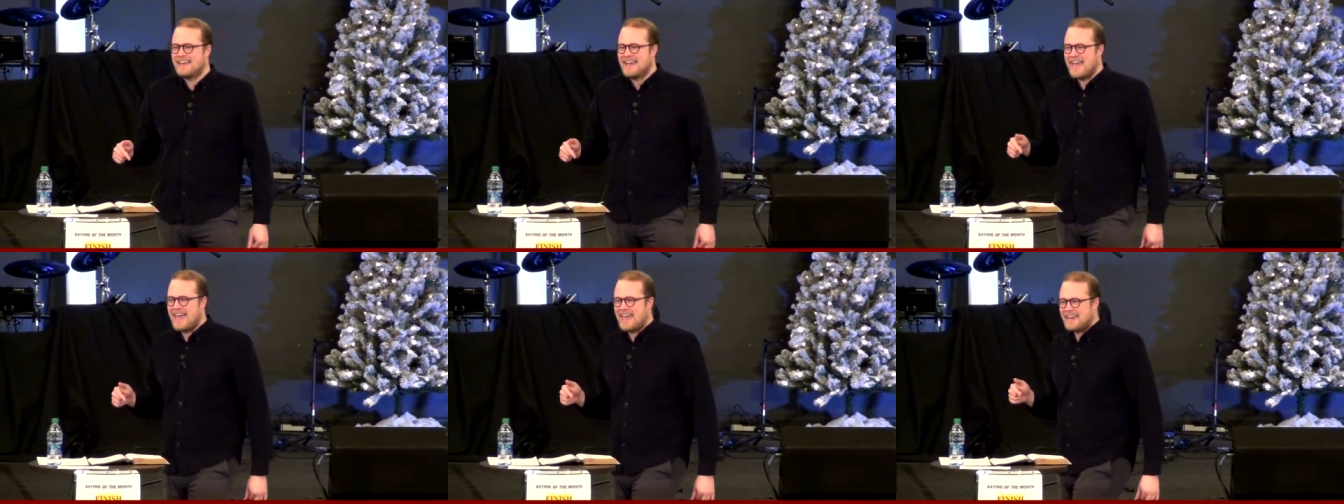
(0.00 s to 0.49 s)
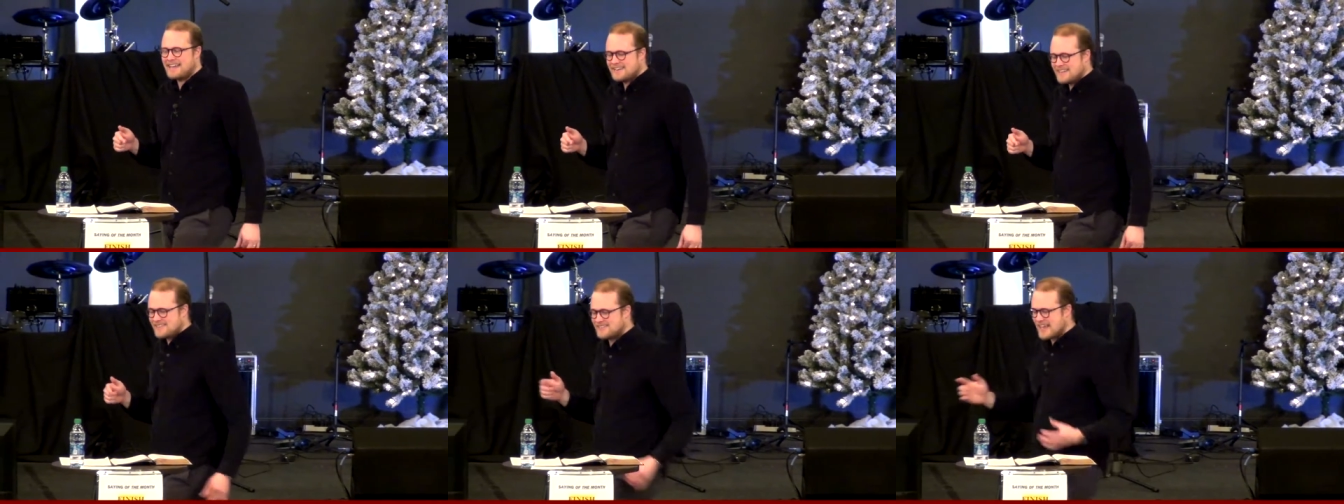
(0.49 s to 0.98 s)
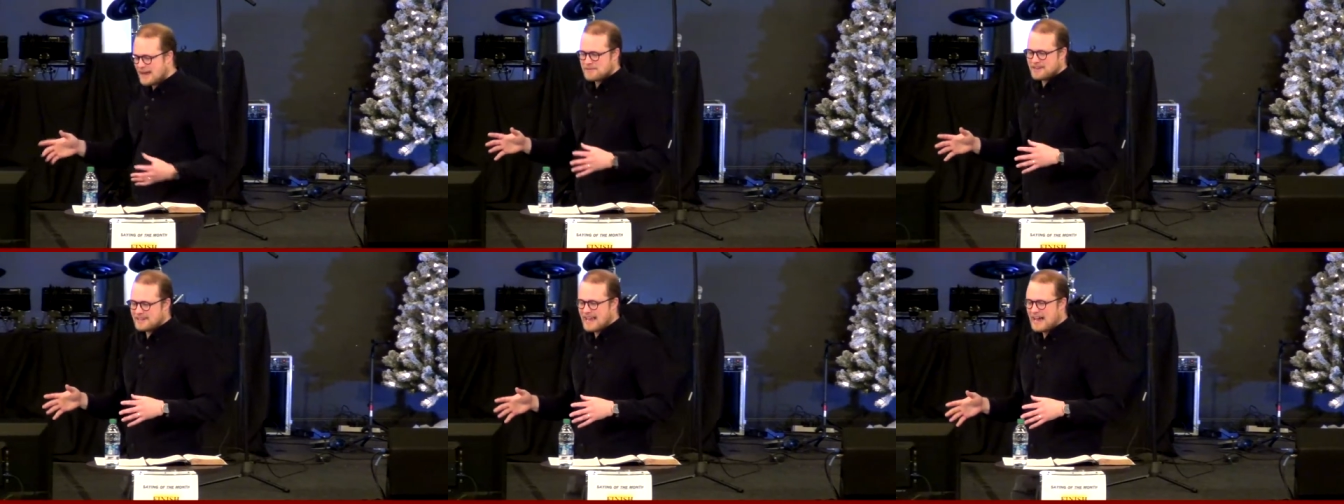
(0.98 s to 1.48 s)
And he sat
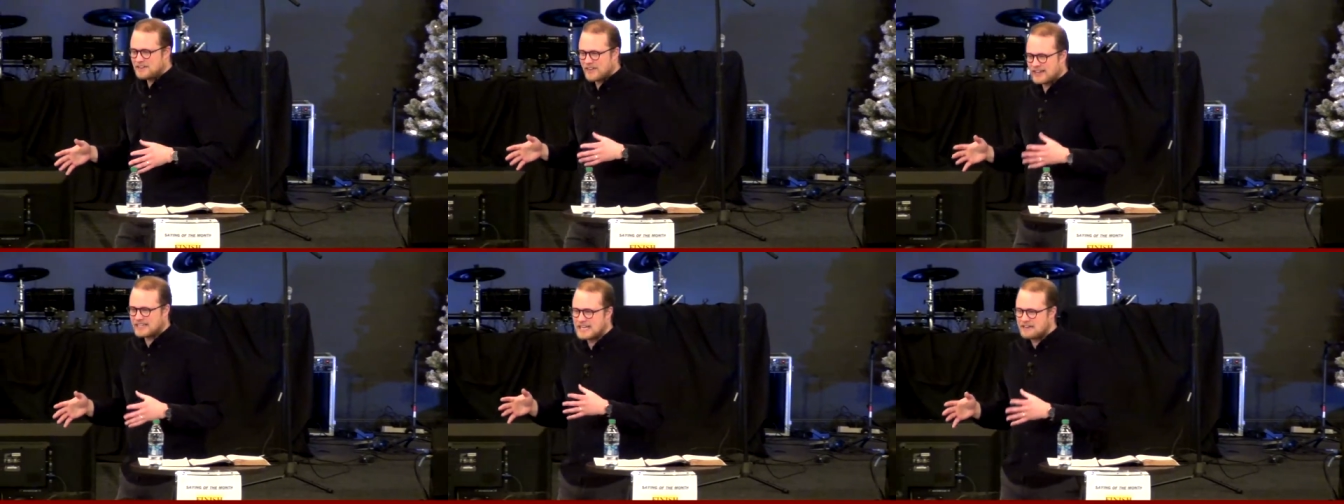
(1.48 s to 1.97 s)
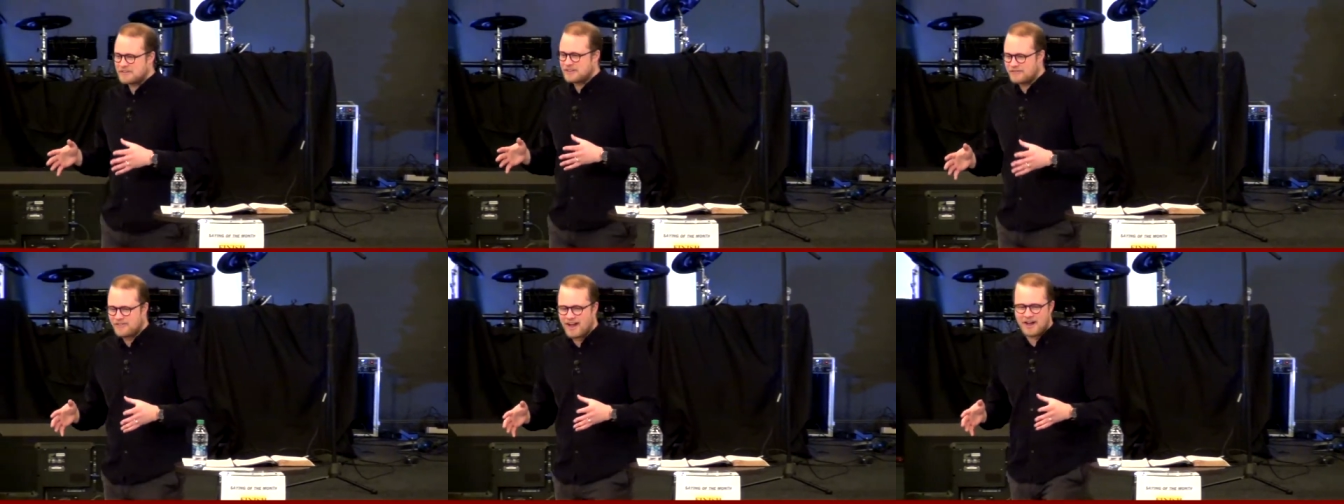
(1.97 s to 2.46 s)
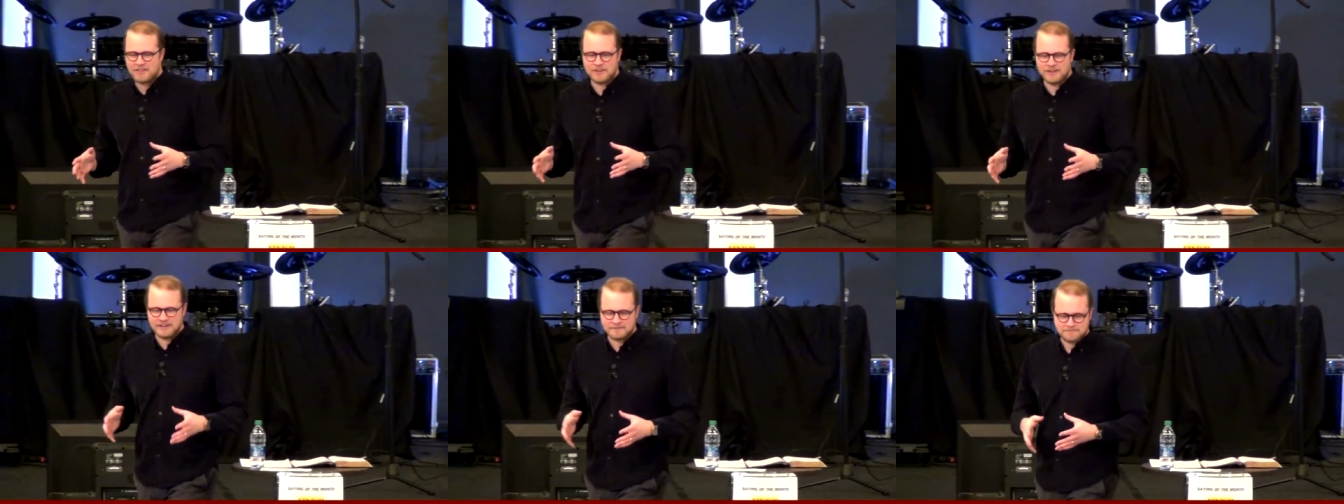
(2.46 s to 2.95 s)
me down like a loving
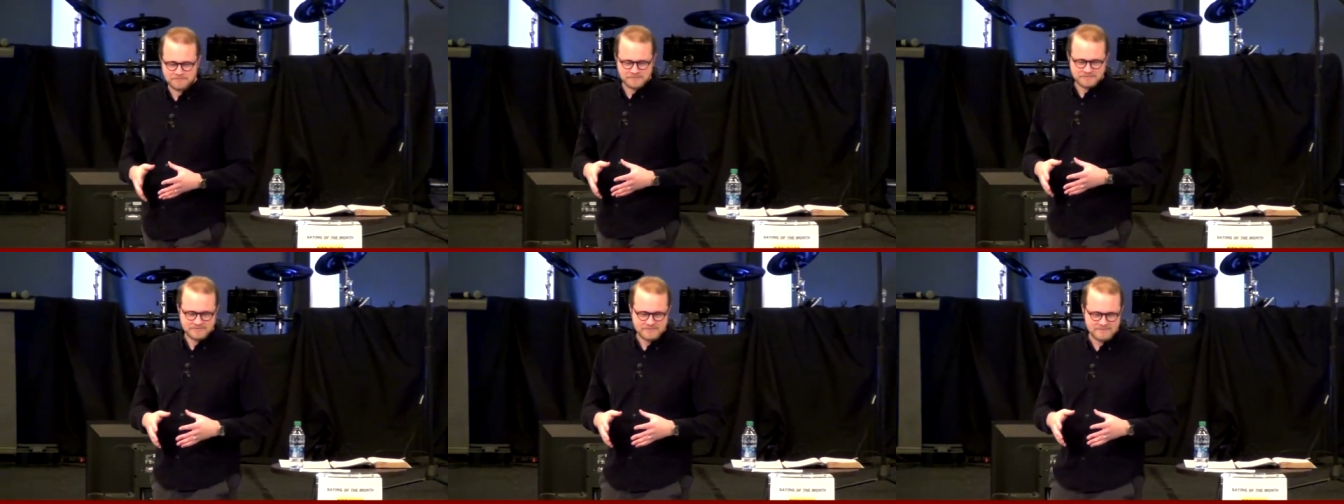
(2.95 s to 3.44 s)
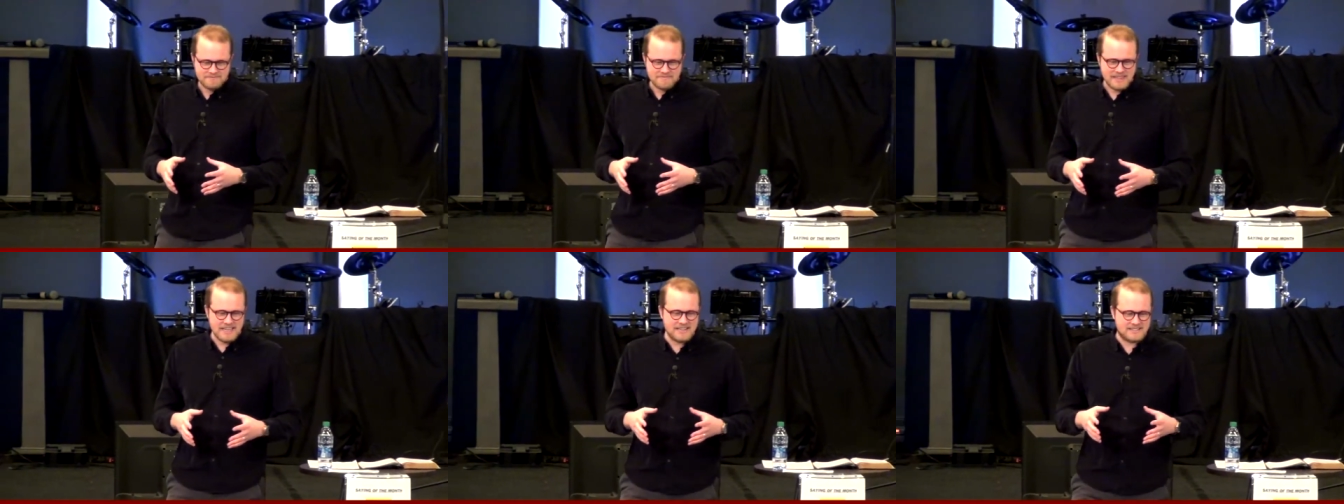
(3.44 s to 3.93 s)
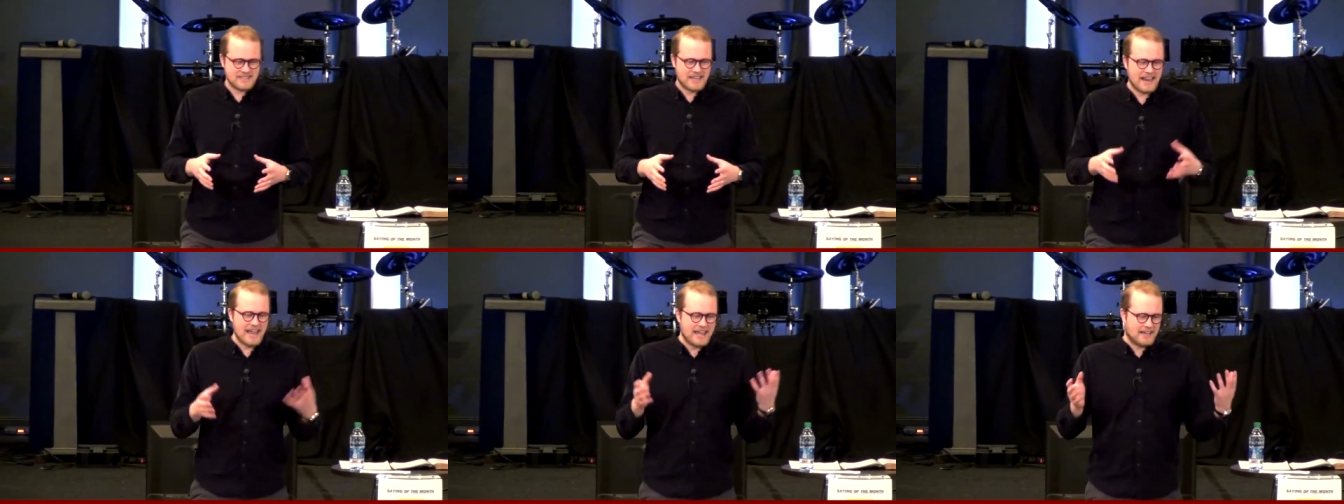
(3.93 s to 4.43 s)
father and he
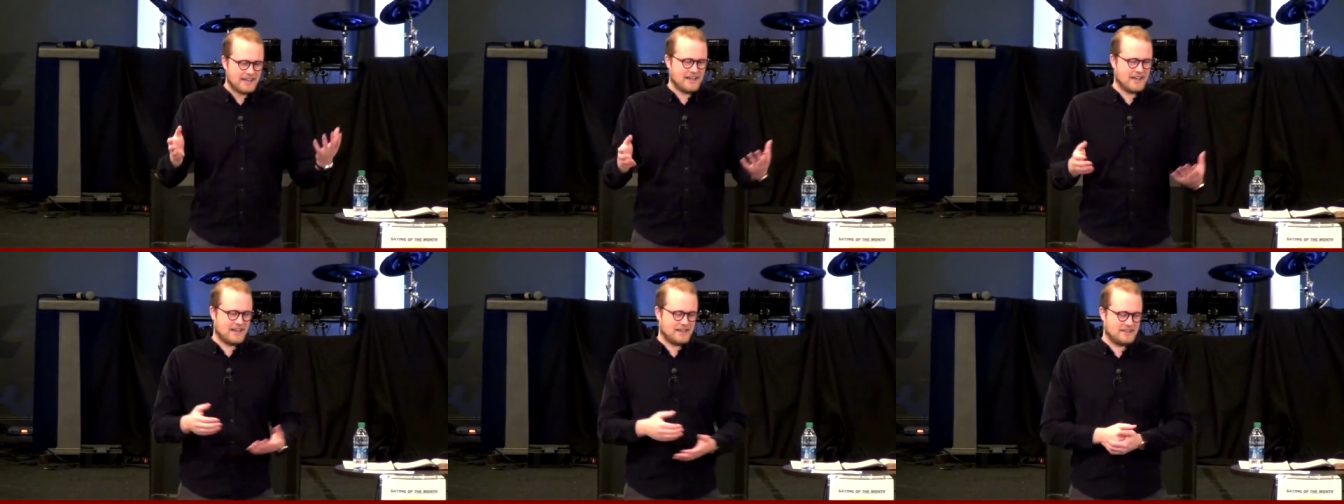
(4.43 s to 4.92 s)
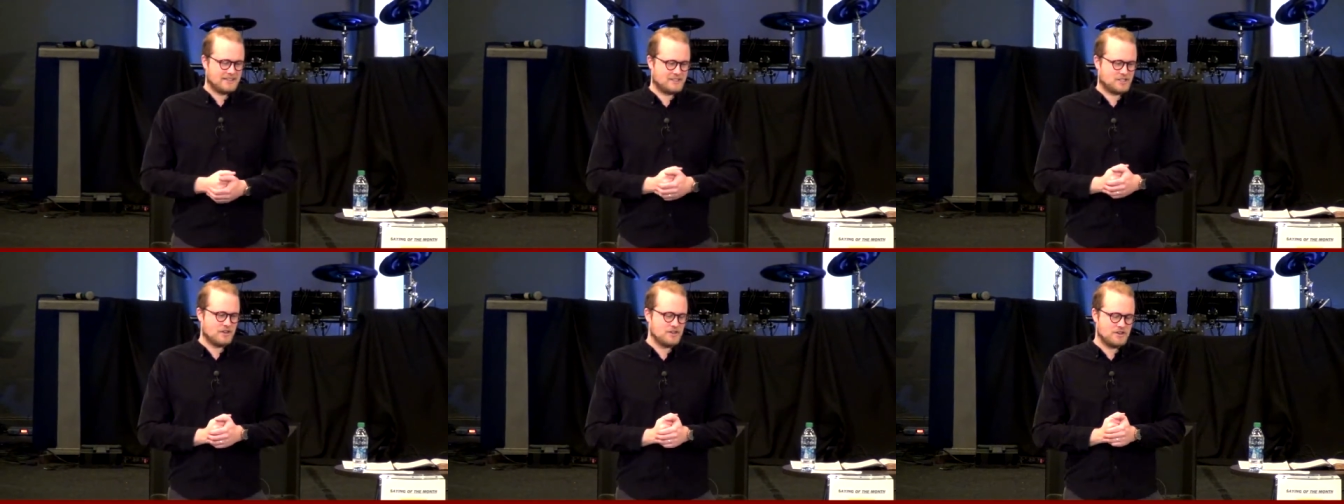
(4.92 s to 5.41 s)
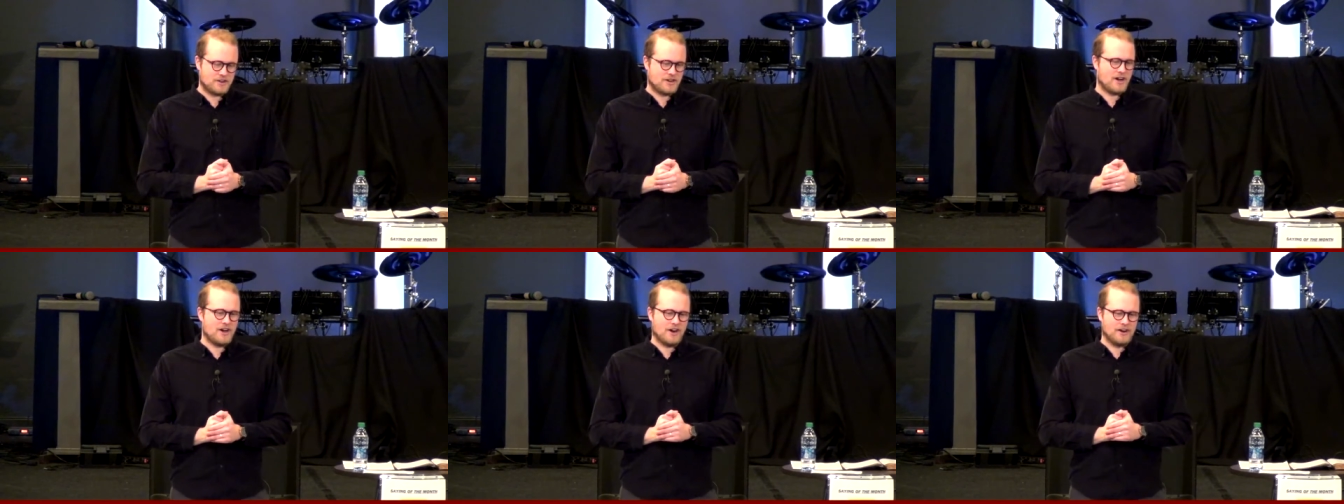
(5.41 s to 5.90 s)
said, Hey, uh, saw your
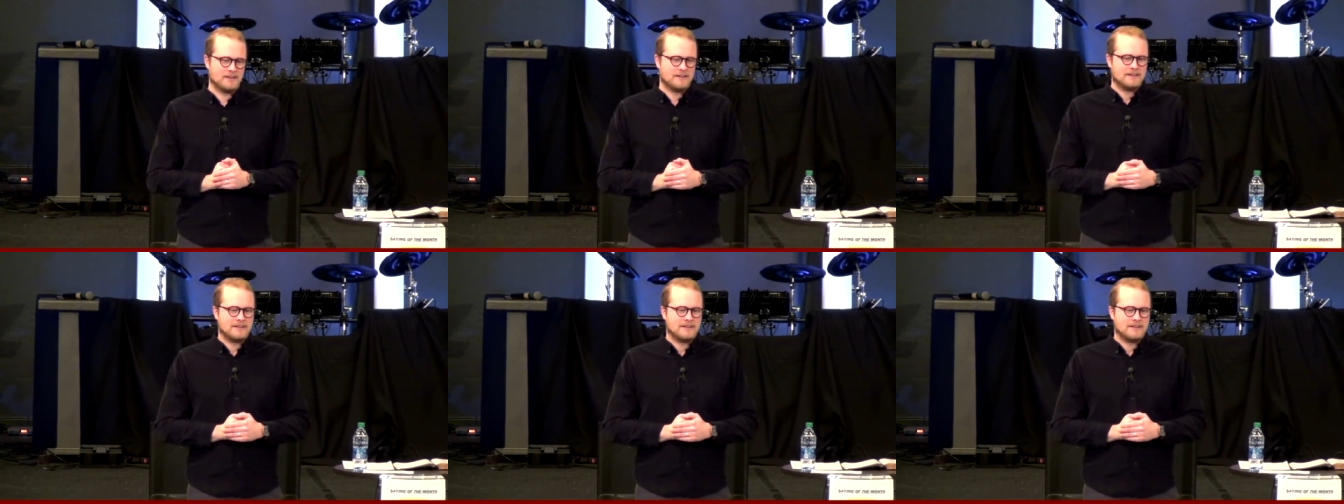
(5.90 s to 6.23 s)
car,